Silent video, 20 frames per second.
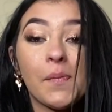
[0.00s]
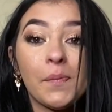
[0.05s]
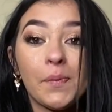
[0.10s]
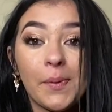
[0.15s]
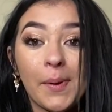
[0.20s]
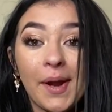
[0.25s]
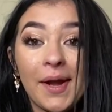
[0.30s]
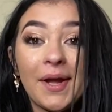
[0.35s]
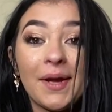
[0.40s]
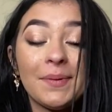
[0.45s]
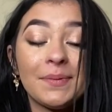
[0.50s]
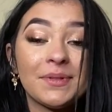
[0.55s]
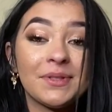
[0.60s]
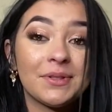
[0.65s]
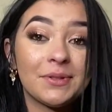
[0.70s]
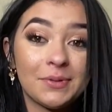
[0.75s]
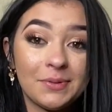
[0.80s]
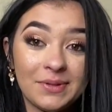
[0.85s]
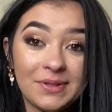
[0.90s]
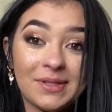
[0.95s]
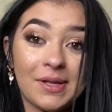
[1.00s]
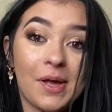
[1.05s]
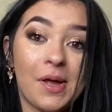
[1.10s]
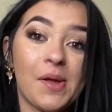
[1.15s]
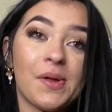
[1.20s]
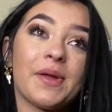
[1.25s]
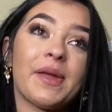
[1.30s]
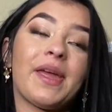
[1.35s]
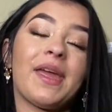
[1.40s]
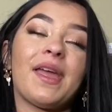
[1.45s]
breakups do
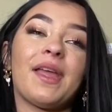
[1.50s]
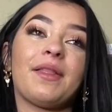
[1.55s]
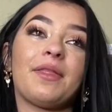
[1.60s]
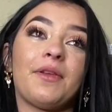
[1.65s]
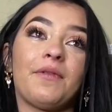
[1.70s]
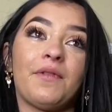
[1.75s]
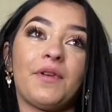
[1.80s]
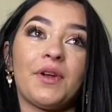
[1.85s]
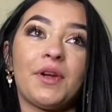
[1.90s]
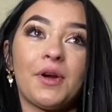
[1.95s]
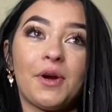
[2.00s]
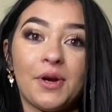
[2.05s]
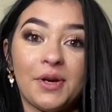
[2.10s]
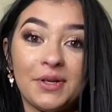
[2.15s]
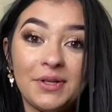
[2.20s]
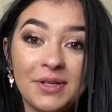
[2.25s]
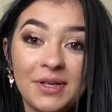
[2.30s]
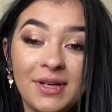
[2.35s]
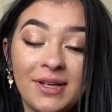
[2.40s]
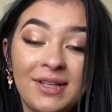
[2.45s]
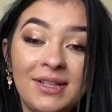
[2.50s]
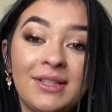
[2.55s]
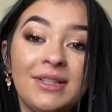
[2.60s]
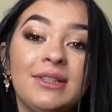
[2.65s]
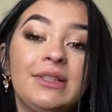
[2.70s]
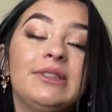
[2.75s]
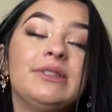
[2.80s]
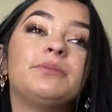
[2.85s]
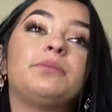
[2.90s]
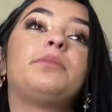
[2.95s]
suck, and they're very hard,
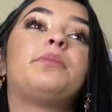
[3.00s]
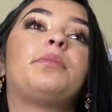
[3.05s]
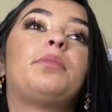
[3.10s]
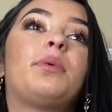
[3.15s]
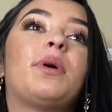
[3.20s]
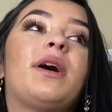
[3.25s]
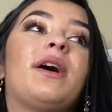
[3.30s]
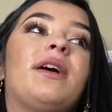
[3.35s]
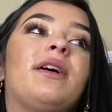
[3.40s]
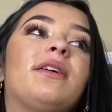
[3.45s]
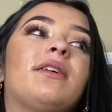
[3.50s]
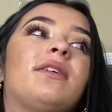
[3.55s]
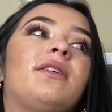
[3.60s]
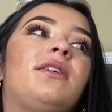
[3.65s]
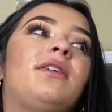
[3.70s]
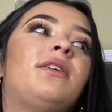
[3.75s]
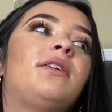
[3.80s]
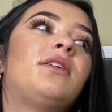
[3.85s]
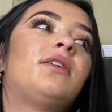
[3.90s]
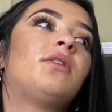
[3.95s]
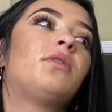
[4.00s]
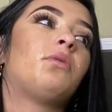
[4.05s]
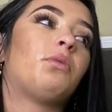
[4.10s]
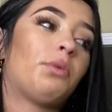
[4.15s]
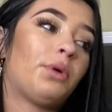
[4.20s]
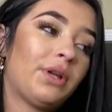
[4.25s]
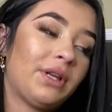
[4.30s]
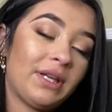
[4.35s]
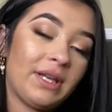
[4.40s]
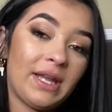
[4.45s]
but
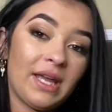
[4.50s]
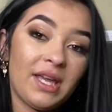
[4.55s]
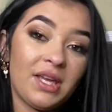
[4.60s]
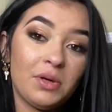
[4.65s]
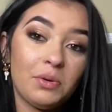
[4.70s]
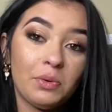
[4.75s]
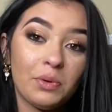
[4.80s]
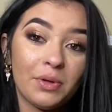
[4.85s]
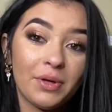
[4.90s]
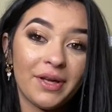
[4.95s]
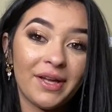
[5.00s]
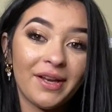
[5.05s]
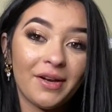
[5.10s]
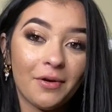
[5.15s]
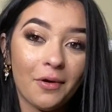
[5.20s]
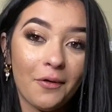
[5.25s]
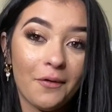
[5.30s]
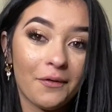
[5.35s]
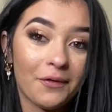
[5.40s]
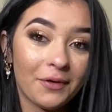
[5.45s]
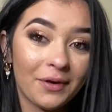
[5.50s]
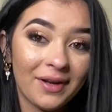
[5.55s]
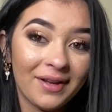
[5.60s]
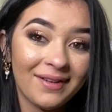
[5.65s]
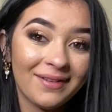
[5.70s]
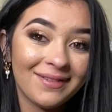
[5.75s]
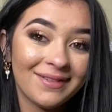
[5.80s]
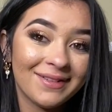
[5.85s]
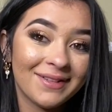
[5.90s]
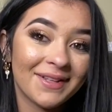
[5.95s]
one day you will get over
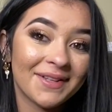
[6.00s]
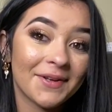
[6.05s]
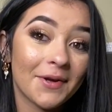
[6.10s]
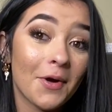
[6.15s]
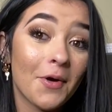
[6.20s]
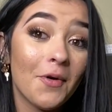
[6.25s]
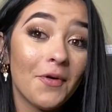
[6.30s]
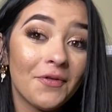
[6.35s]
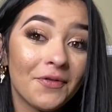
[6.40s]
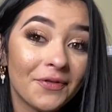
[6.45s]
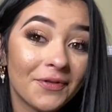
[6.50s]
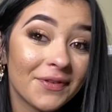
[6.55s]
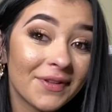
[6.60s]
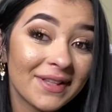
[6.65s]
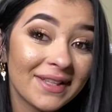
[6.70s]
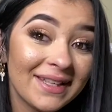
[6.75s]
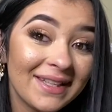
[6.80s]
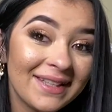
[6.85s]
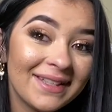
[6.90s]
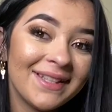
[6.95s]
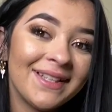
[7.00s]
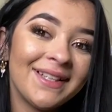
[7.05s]
it, hopefully.